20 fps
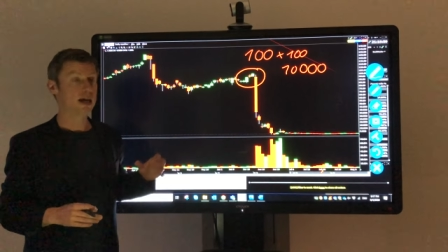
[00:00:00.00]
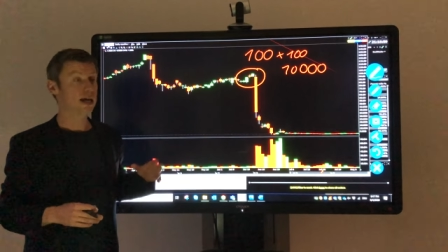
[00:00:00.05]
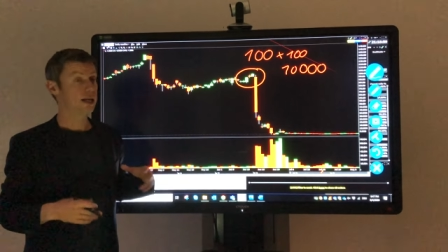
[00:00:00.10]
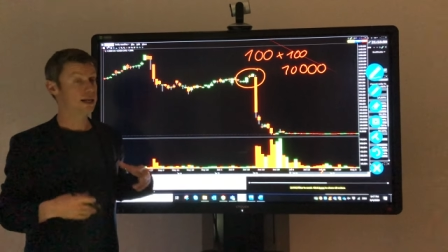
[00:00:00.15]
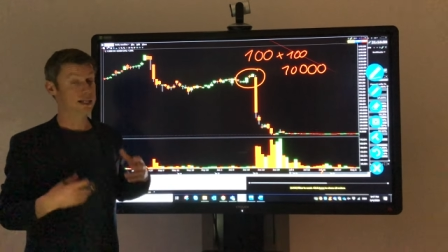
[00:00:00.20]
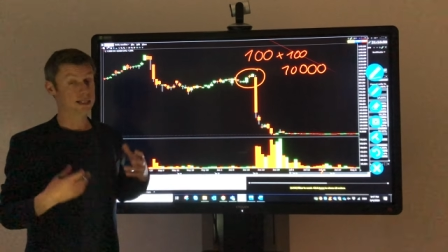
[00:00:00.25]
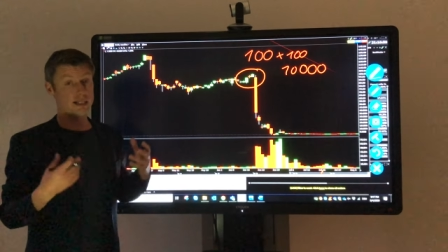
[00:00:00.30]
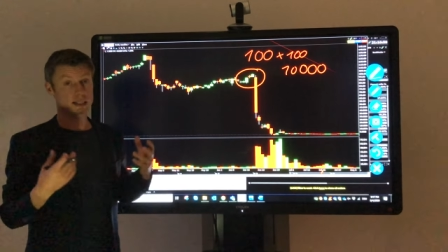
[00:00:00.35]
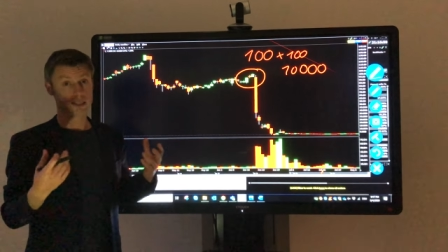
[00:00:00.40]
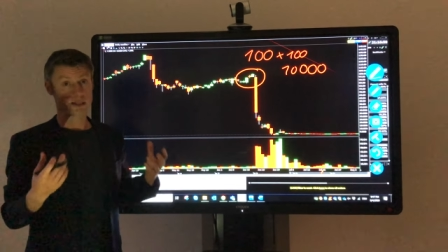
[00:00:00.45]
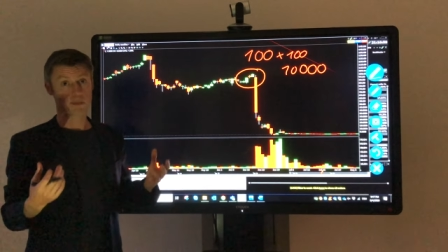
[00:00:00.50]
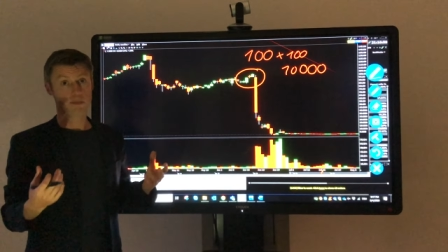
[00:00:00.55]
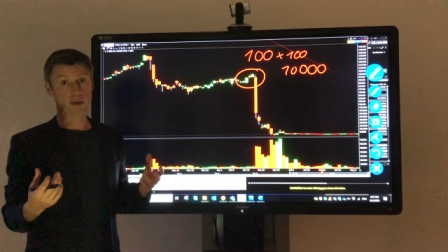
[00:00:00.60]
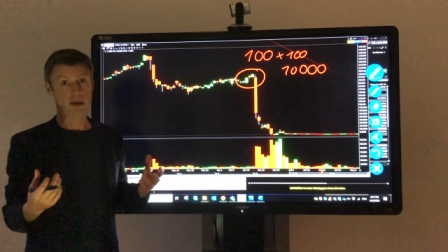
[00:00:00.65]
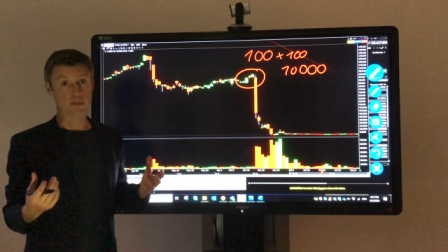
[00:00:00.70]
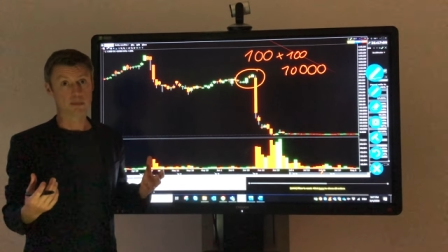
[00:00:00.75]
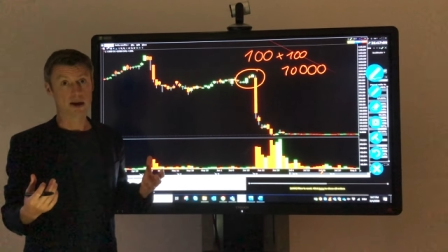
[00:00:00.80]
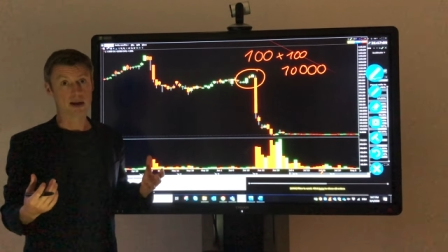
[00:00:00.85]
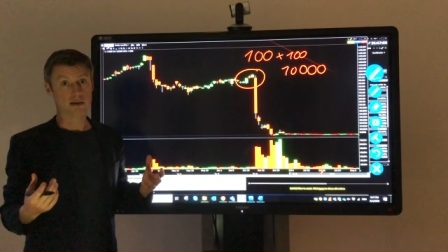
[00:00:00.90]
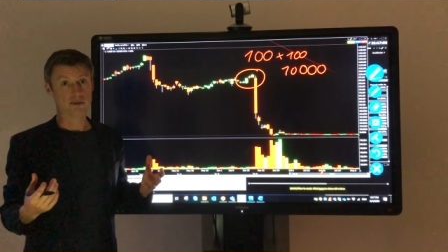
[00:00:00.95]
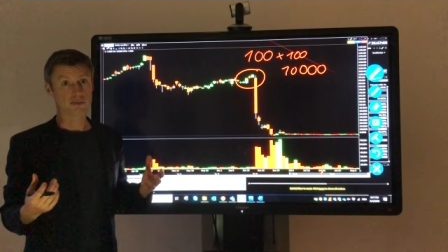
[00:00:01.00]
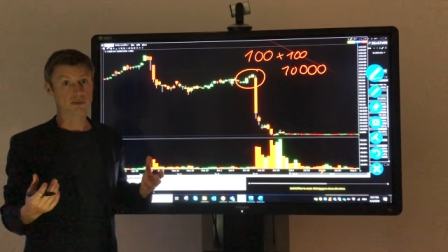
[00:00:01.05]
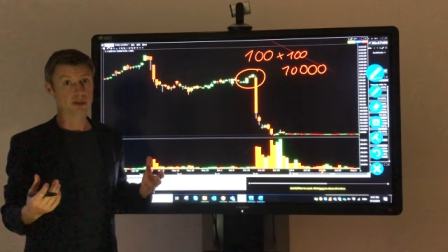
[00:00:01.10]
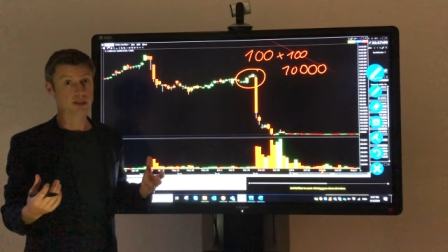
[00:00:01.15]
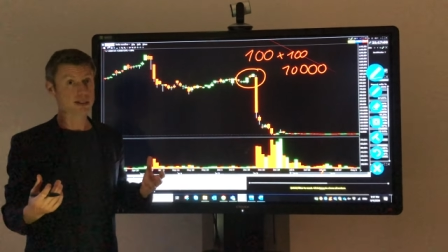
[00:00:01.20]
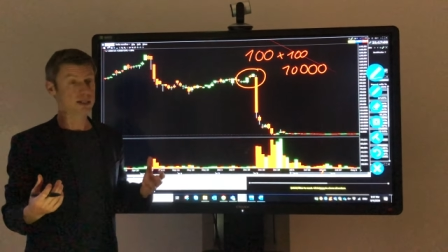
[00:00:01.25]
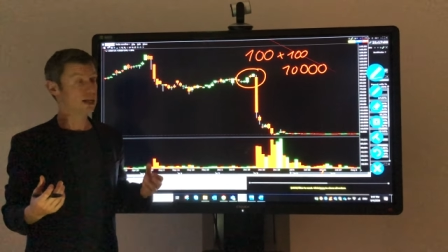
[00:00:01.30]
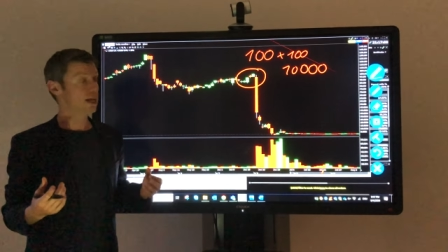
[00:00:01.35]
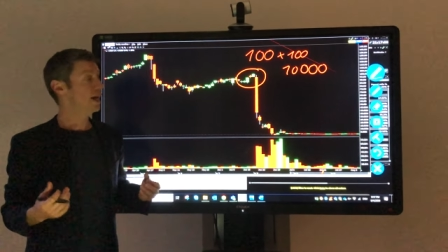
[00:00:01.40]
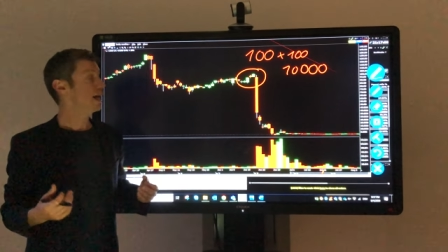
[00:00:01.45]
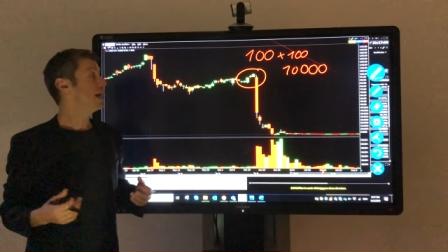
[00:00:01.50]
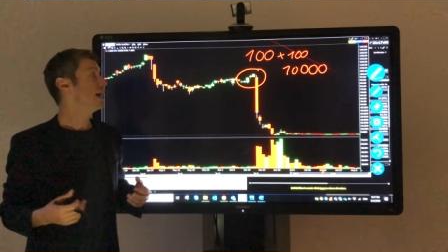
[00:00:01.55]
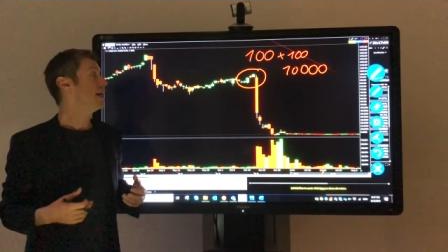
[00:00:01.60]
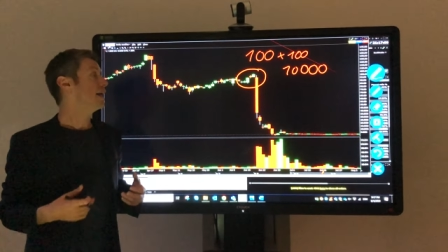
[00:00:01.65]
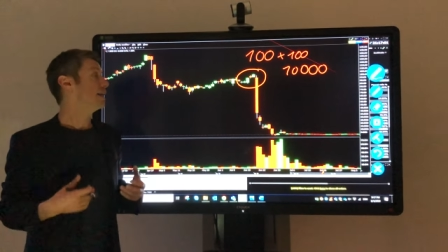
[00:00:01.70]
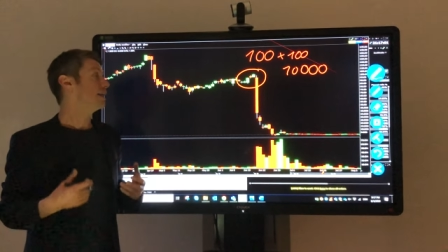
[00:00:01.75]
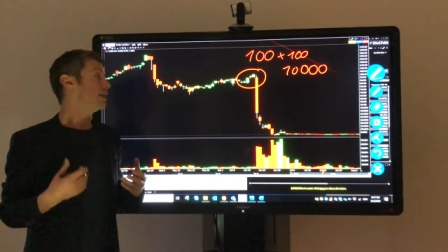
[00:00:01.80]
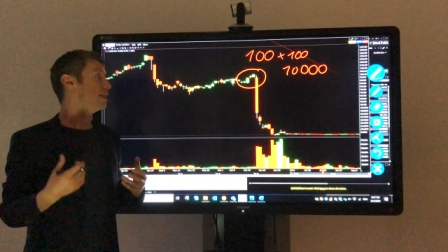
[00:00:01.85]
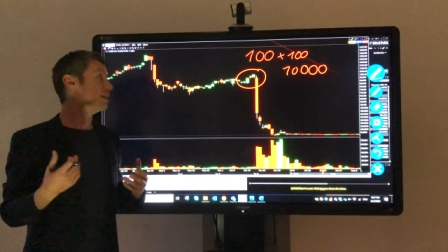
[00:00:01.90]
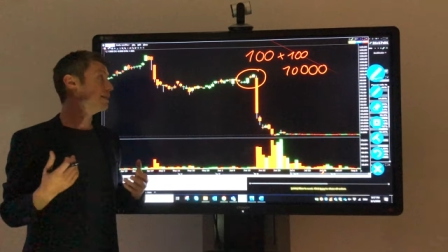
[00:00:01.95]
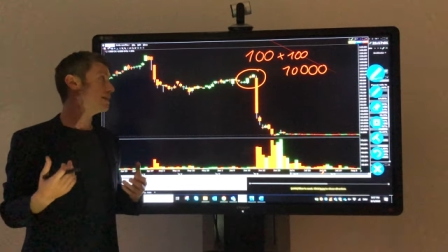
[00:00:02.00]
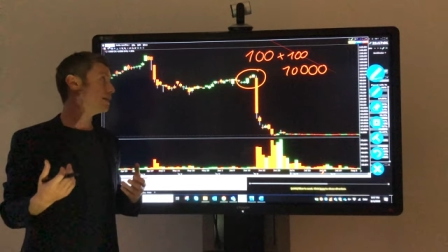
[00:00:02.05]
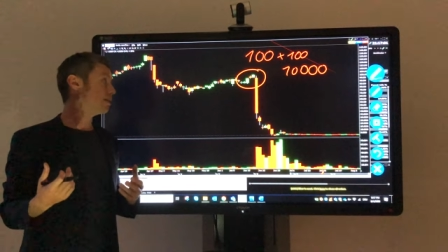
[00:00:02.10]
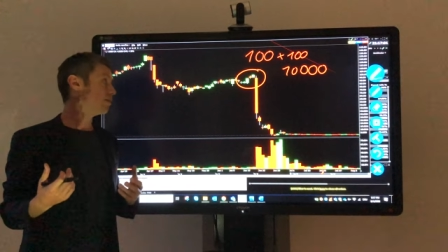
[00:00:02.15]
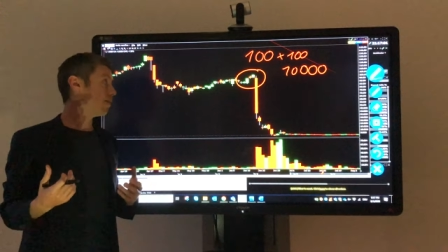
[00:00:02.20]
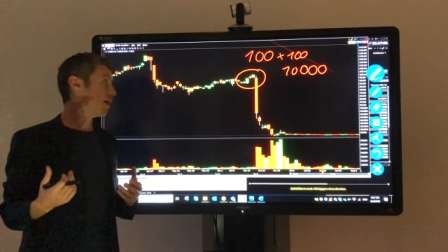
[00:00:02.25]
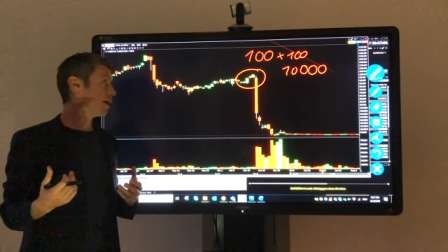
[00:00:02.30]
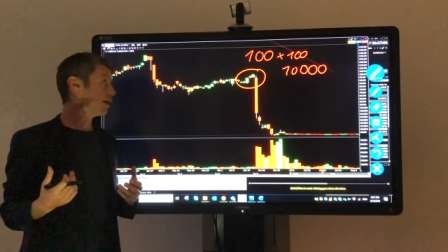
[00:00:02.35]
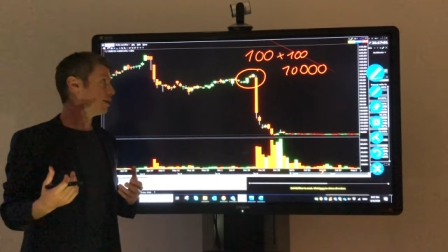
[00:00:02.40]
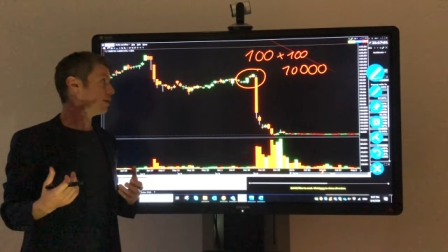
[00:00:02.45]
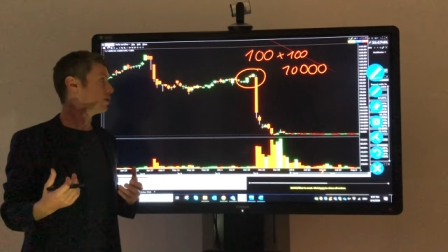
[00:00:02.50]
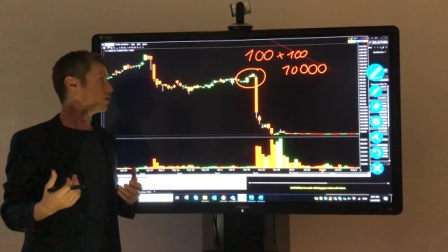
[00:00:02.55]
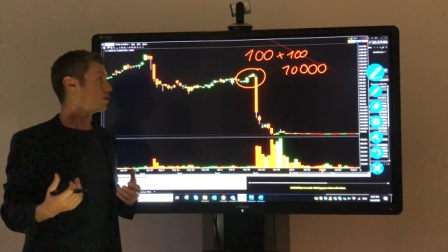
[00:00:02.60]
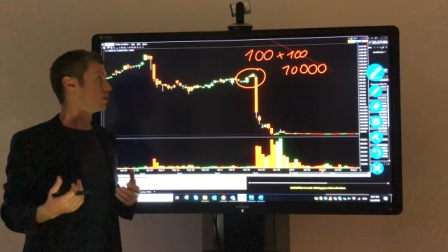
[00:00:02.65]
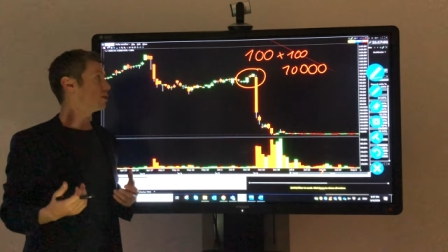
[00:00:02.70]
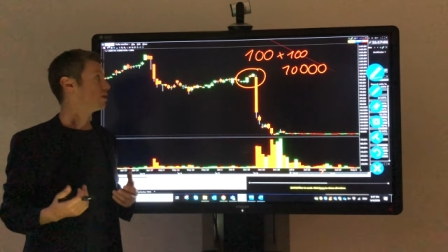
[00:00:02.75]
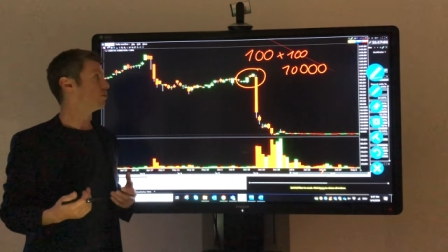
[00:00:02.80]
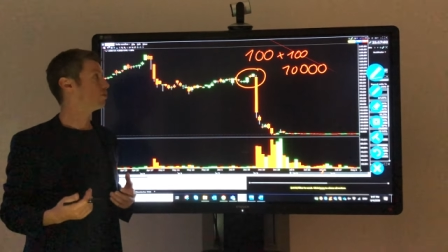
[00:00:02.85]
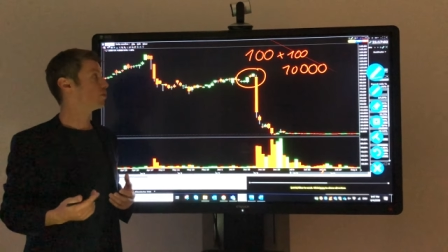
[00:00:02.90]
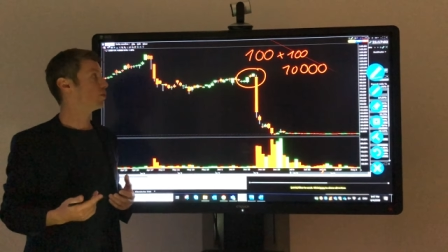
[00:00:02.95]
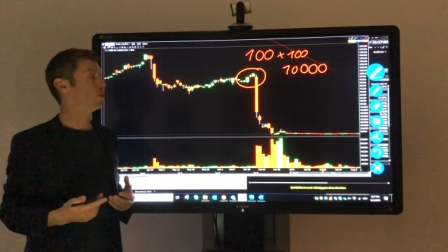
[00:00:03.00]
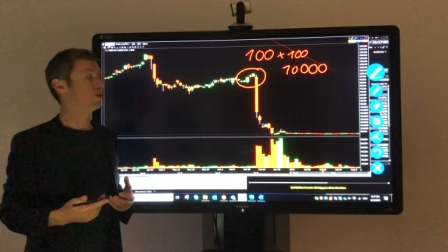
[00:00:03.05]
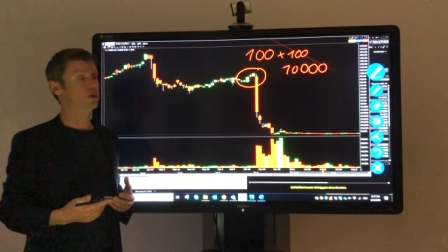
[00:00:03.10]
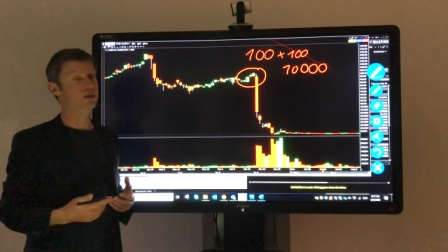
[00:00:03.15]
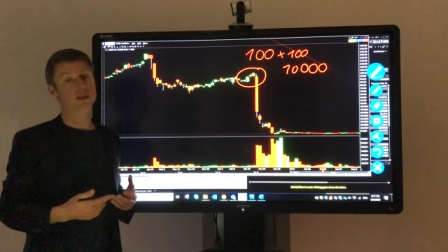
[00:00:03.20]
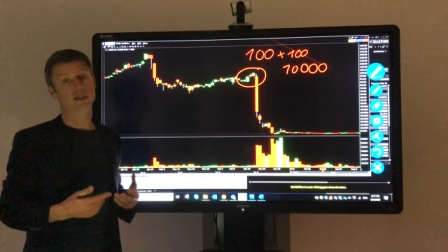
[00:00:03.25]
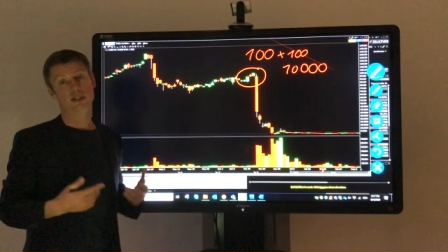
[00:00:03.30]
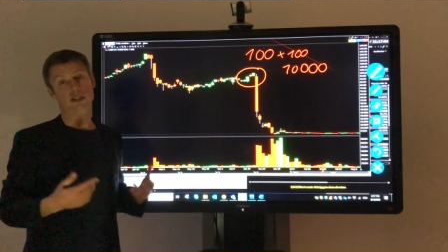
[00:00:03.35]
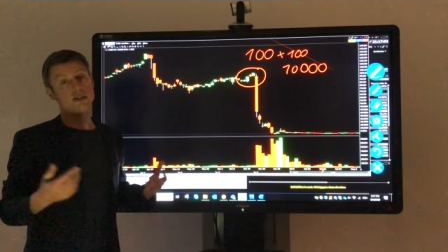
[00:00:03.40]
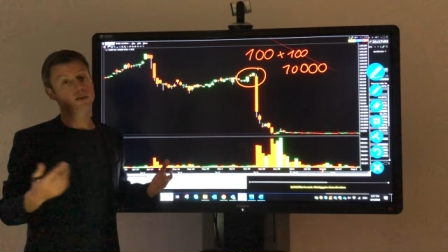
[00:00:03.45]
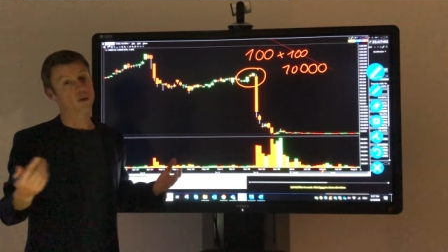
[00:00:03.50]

This is a big benefit. The disadvantage is of course